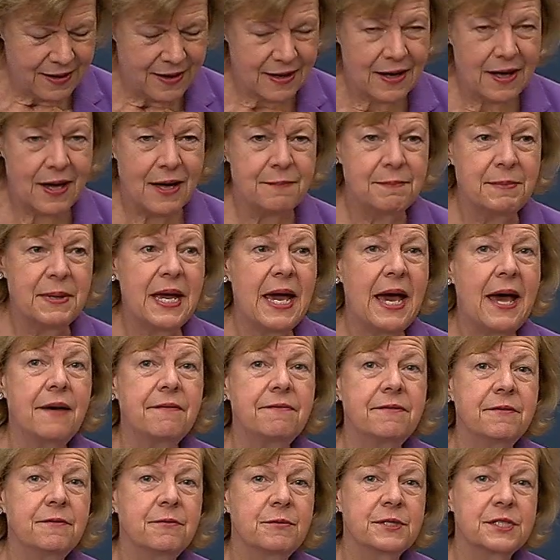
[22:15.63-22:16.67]
on behalf
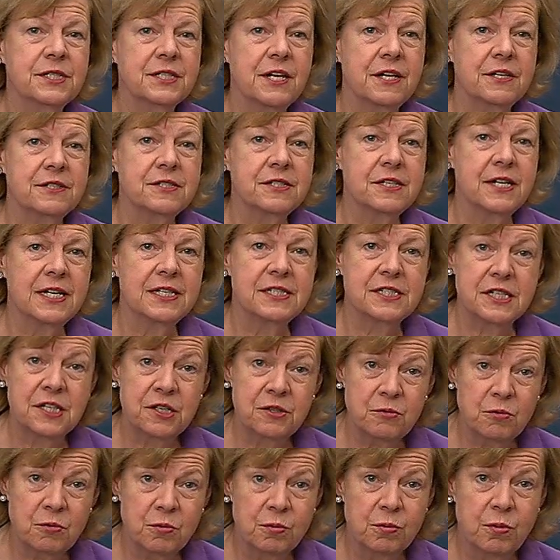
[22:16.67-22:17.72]
of Wisconsinites
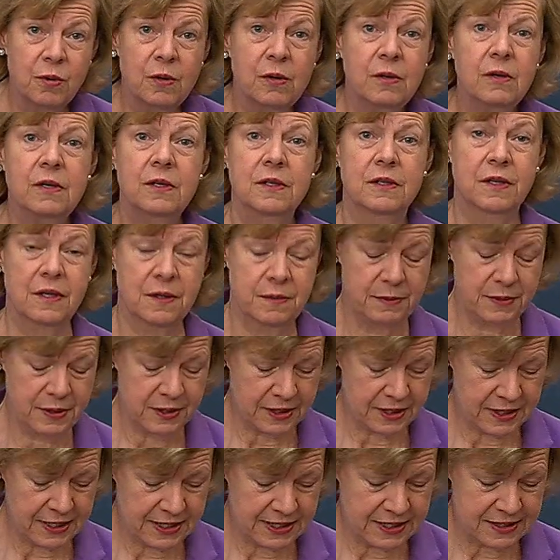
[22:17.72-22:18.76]
in rural
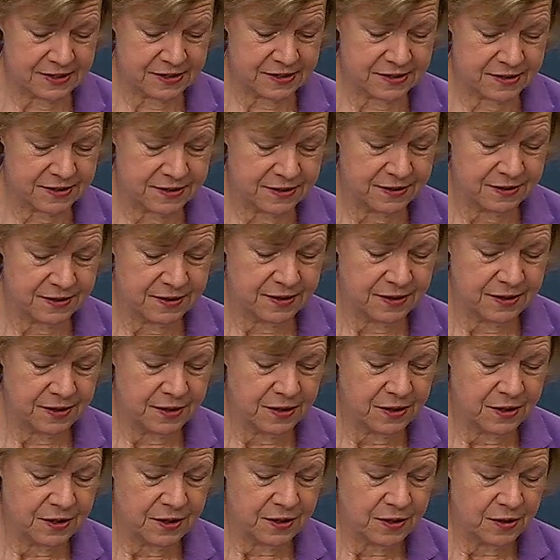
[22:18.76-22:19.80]
communities
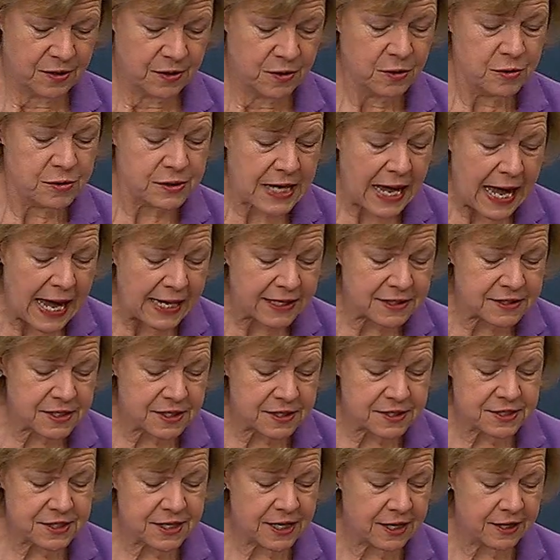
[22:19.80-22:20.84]
whose access
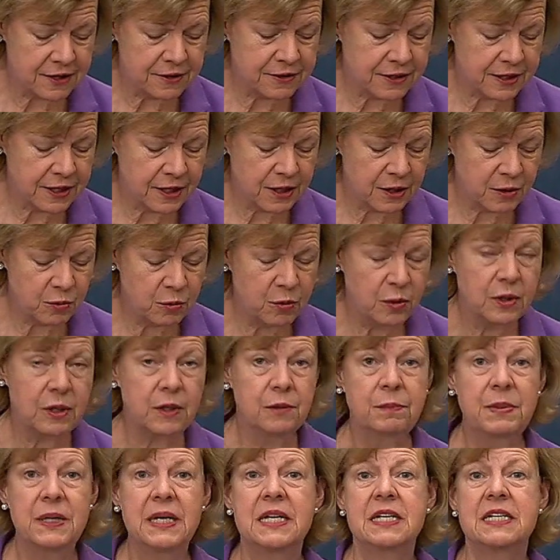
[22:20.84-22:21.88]
to health care will
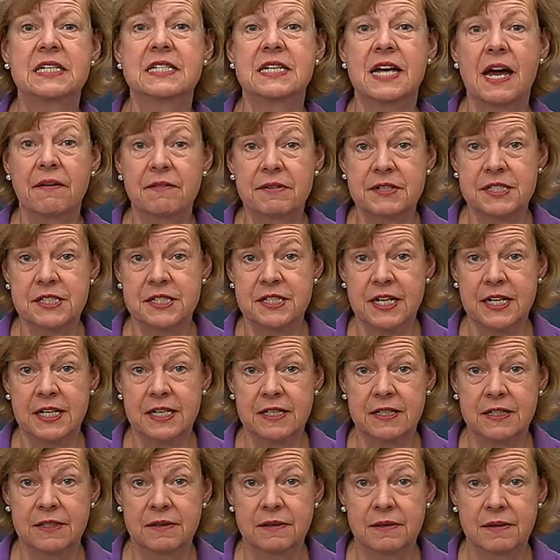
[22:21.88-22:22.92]
be
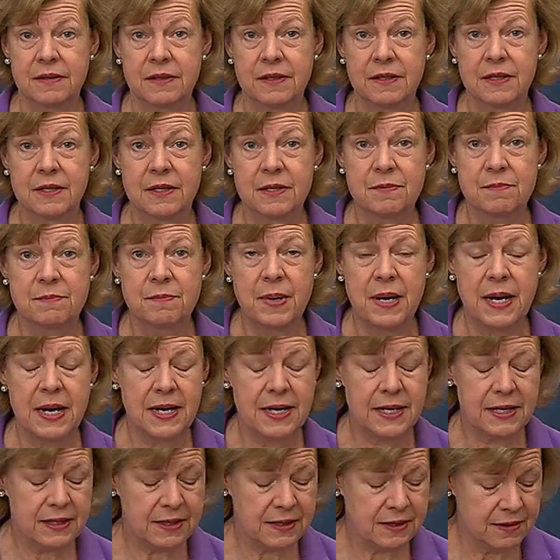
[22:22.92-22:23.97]
devastated
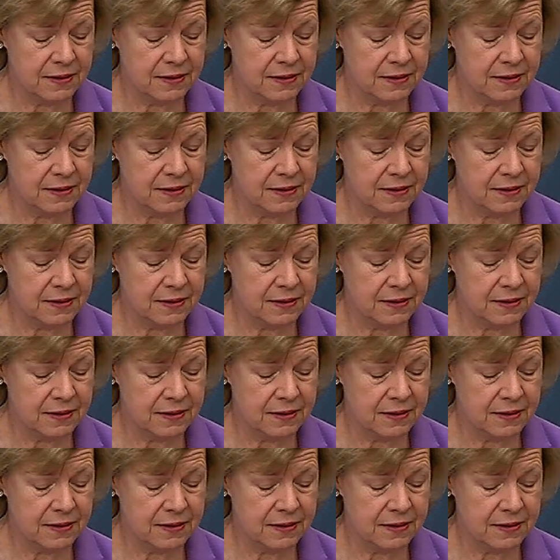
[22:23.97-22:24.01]
by